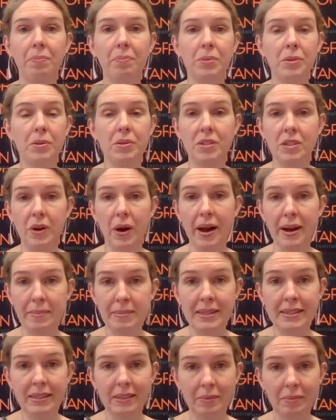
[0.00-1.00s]
boost
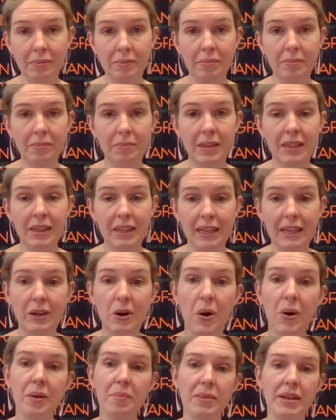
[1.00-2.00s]
dynamism in the
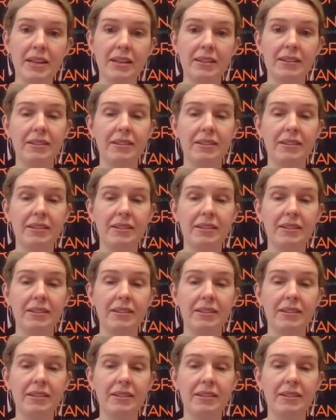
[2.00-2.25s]
economy.